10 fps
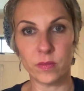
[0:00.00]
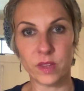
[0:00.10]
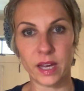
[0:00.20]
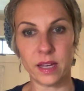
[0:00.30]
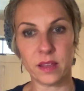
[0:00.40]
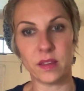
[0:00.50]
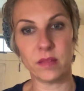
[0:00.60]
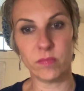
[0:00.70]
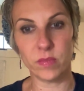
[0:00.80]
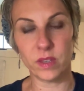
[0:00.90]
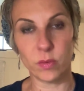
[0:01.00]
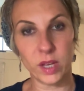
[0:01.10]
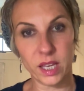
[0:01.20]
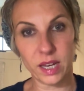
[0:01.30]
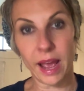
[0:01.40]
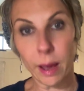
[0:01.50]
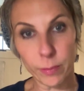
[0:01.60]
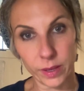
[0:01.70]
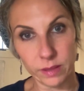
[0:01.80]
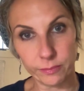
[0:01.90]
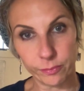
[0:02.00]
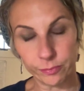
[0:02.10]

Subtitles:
that the weekend happened,